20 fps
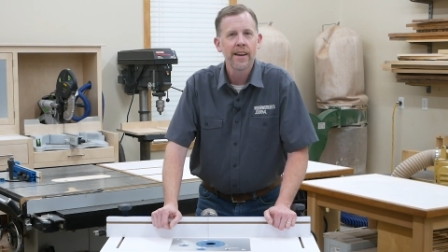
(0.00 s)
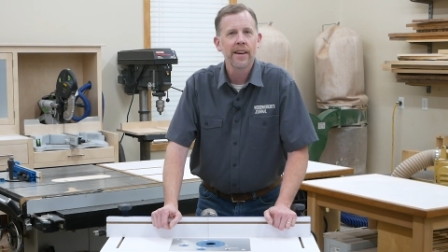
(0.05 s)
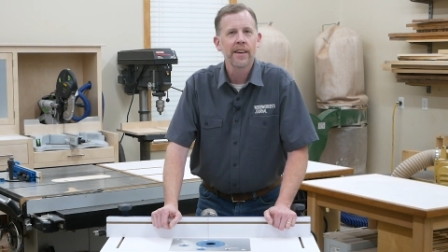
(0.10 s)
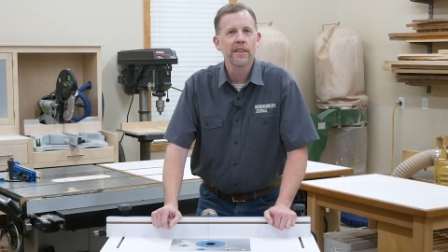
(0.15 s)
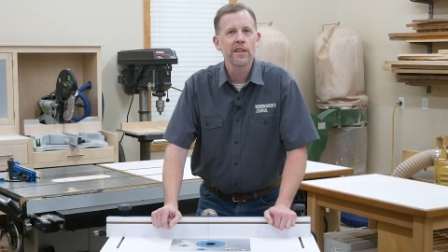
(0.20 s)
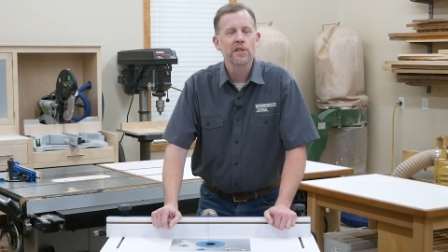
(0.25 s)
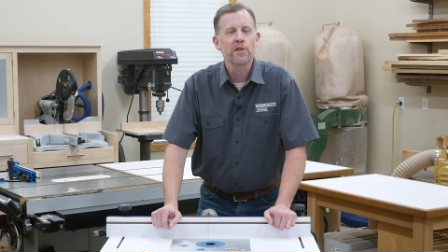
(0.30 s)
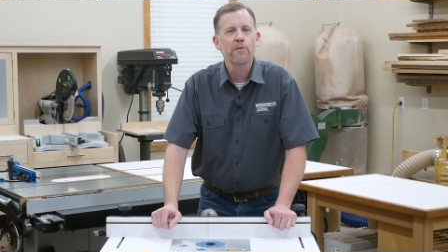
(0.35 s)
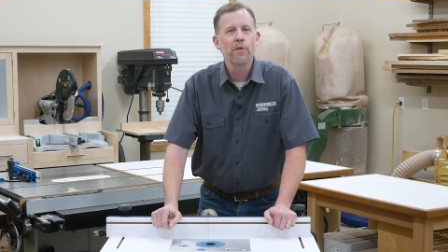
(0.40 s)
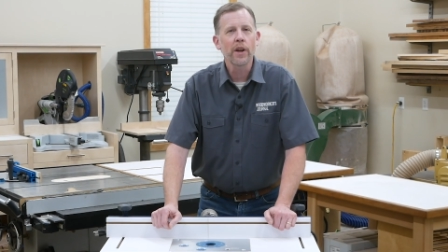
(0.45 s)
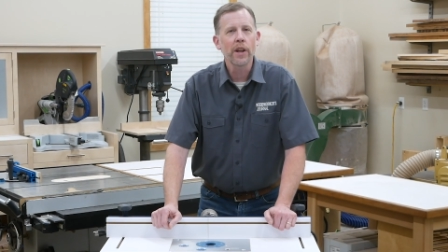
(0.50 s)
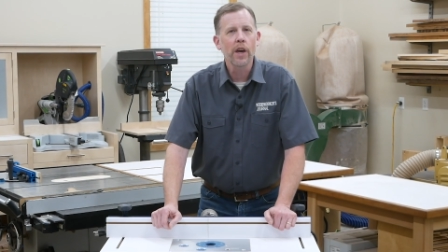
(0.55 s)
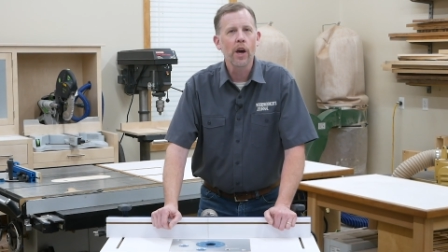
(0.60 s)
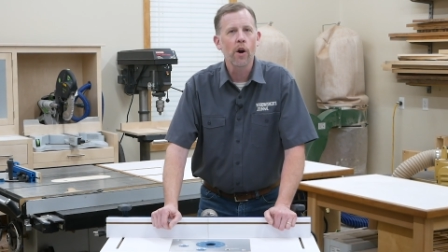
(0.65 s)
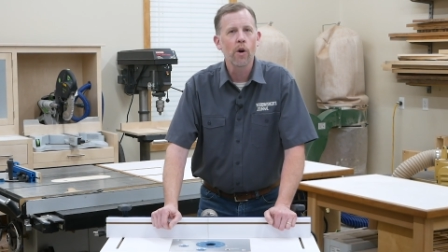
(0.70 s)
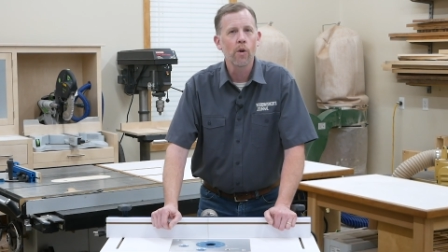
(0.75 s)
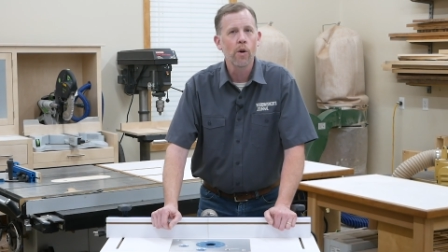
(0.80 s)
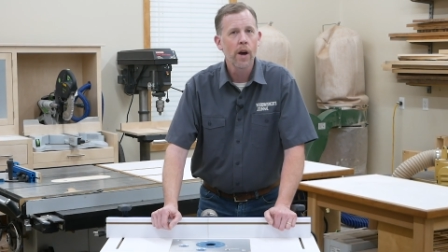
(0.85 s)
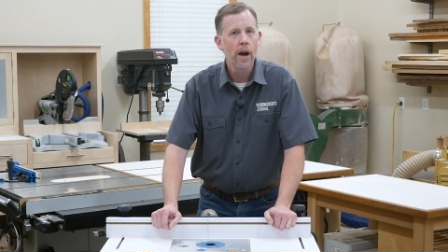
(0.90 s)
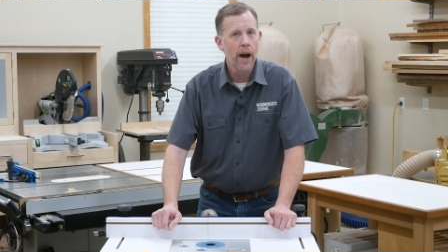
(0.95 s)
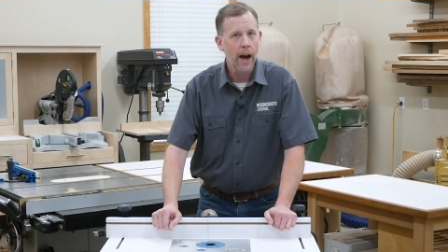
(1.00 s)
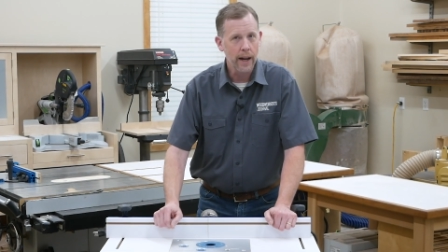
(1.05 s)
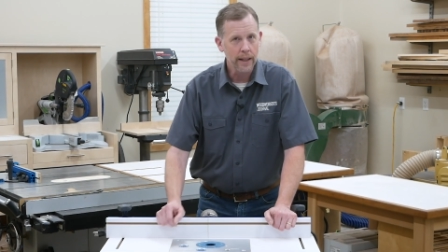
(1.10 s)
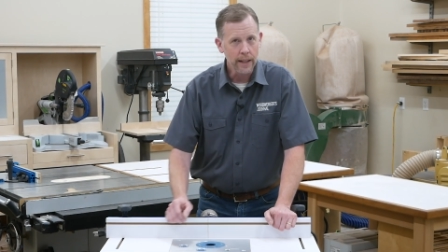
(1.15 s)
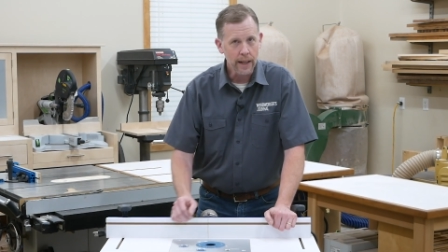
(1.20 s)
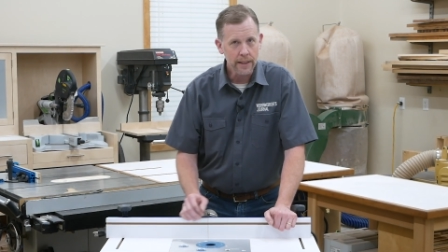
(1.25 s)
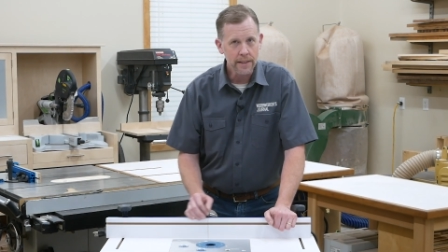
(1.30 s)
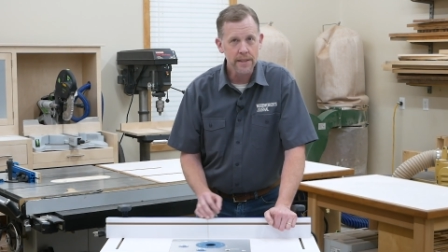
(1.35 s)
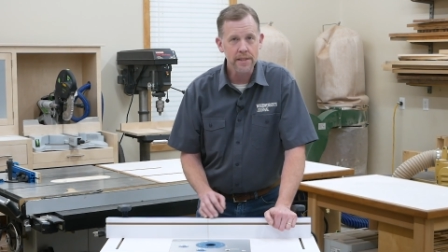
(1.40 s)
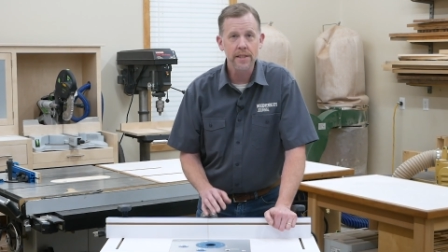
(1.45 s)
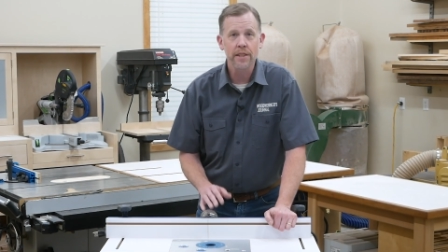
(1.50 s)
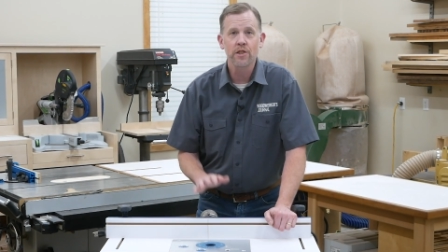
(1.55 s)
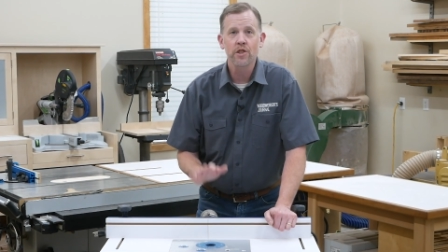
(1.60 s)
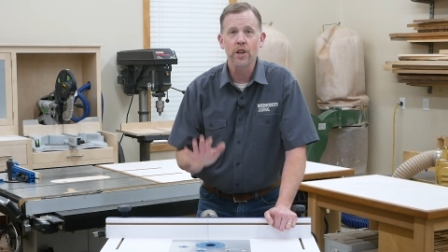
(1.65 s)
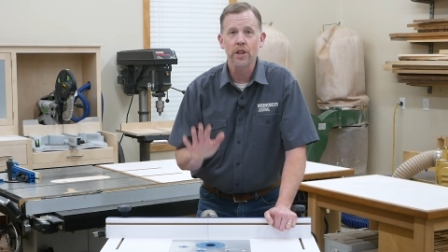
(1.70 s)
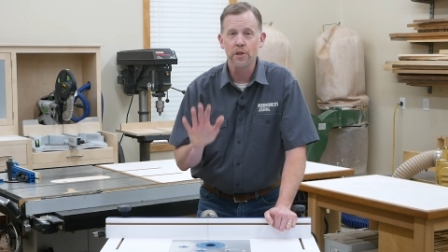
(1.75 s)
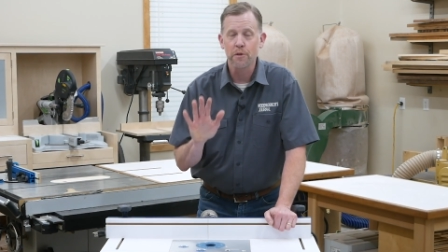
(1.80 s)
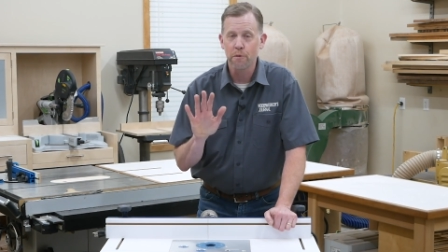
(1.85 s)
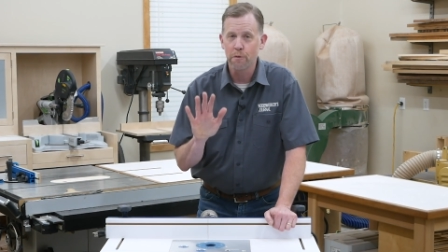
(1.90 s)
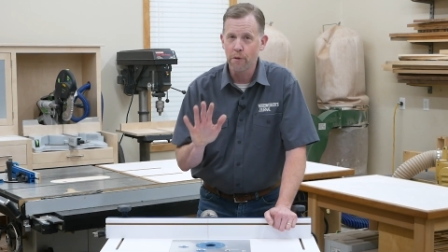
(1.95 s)
In this video, I'd like to
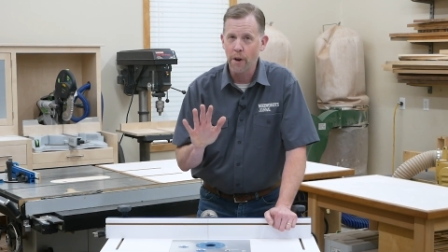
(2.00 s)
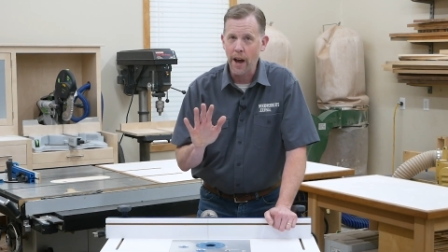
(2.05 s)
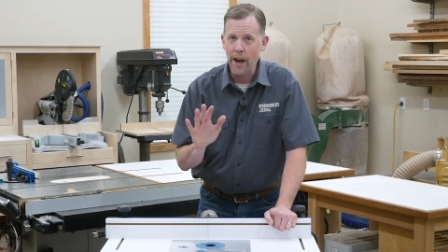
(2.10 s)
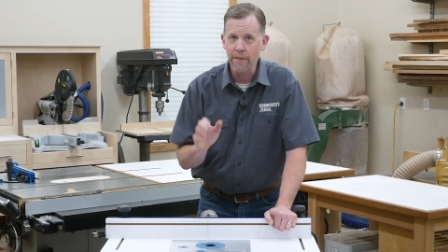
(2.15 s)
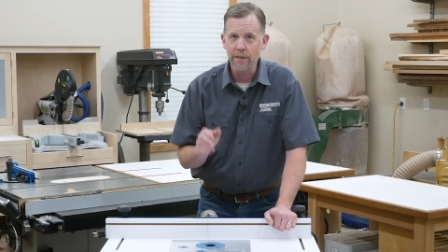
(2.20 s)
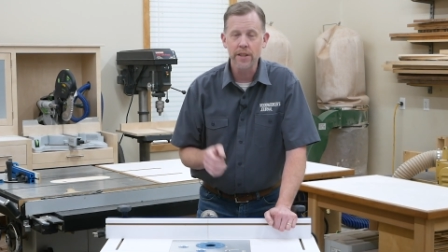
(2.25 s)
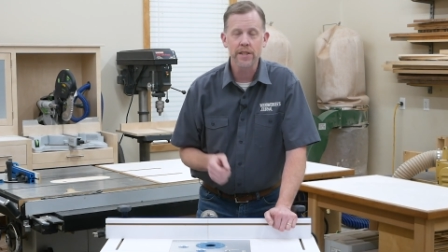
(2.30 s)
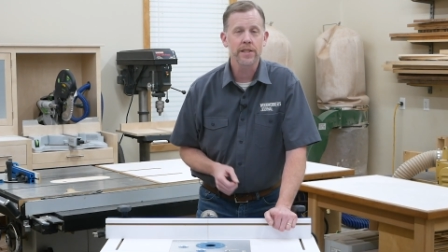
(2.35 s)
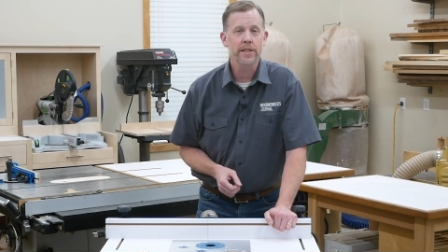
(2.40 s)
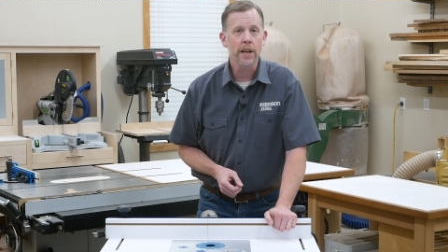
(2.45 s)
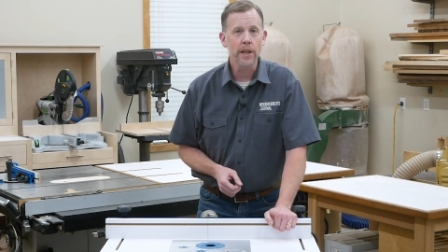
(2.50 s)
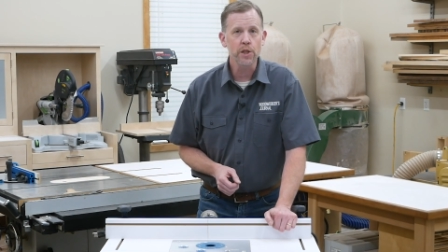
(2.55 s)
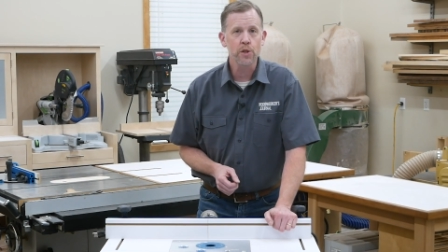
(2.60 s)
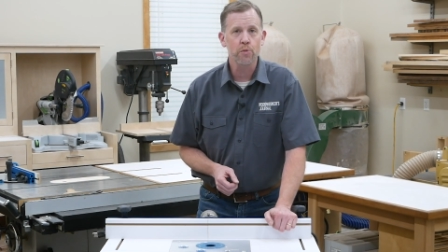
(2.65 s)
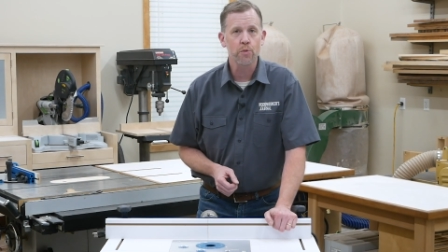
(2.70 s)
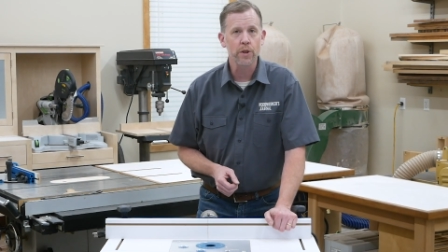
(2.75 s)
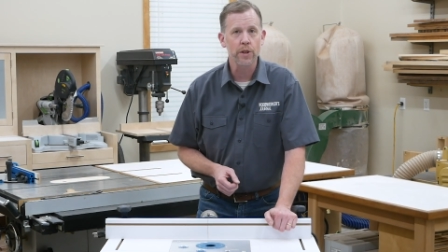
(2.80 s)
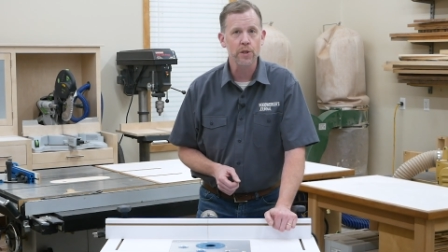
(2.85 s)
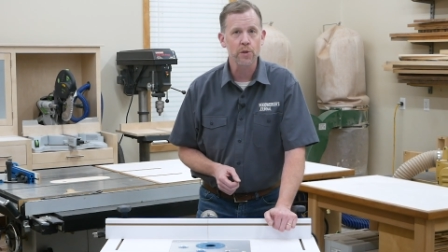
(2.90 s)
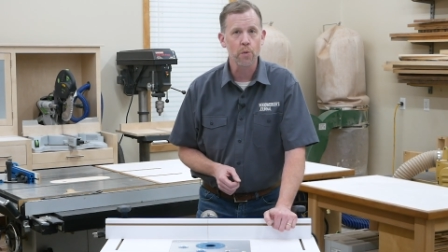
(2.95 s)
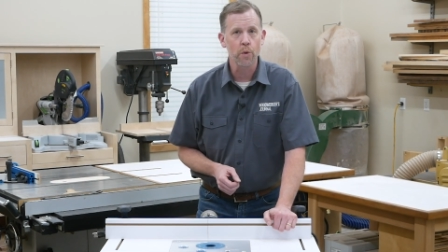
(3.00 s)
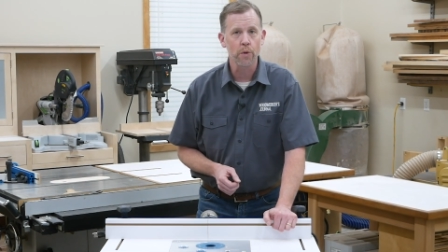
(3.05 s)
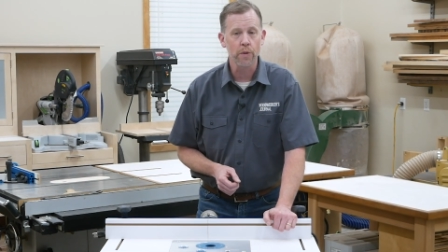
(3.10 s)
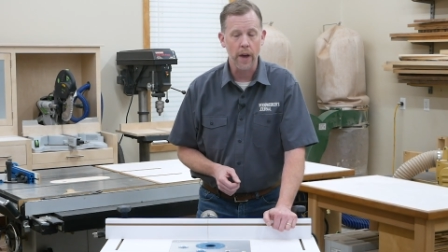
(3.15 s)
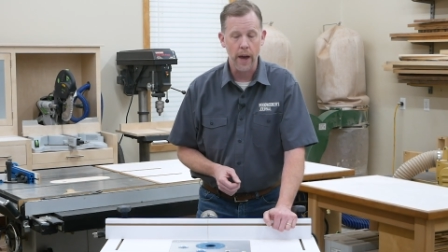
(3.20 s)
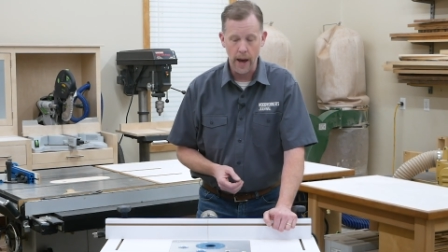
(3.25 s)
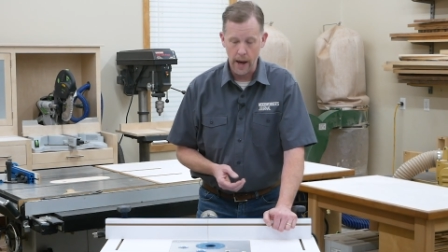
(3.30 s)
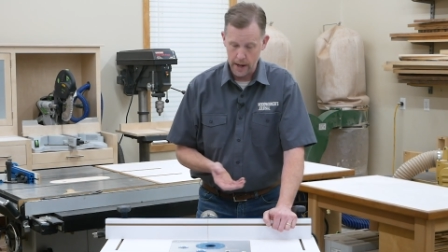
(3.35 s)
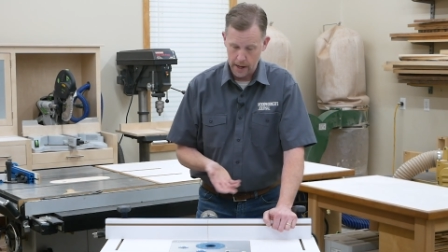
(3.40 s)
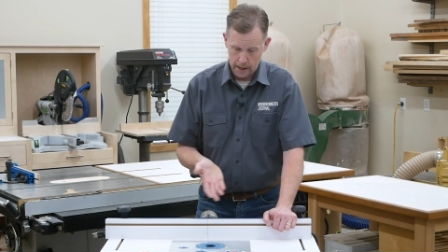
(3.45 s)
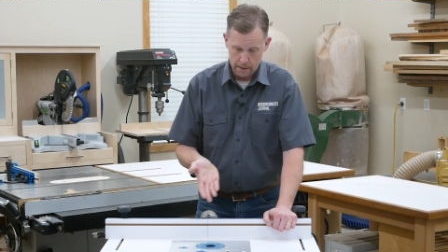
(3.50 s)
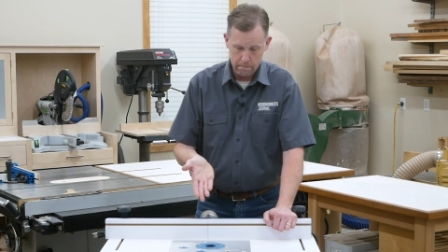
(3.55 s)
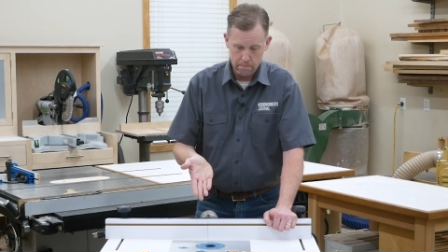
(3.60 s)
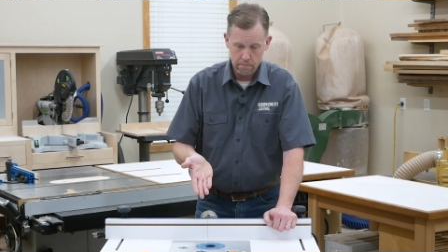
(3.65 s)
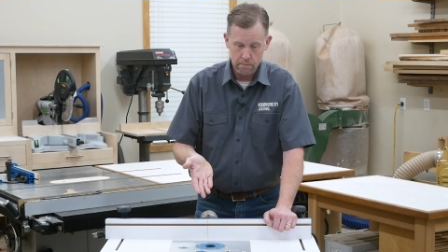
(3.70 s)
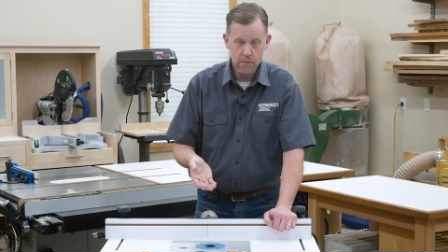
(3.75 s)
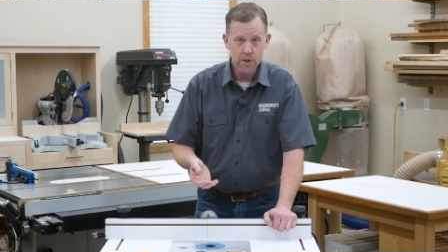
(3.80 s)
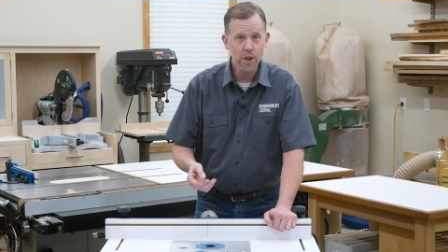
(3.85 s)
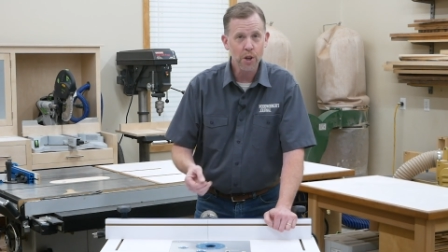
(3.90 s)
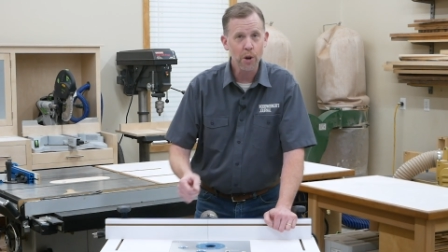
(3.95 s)
suggest five accessories worth adding
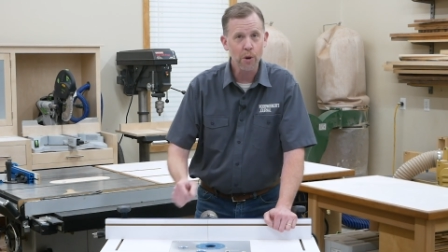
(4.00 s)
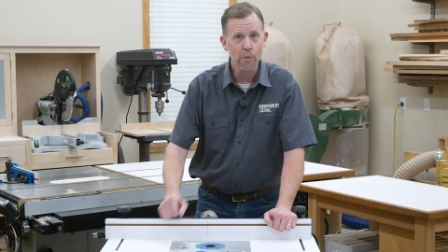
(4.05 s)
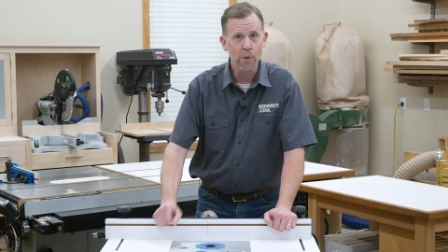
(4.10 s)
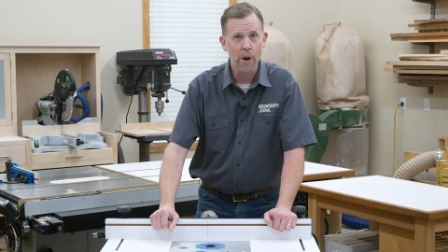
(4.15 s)
to your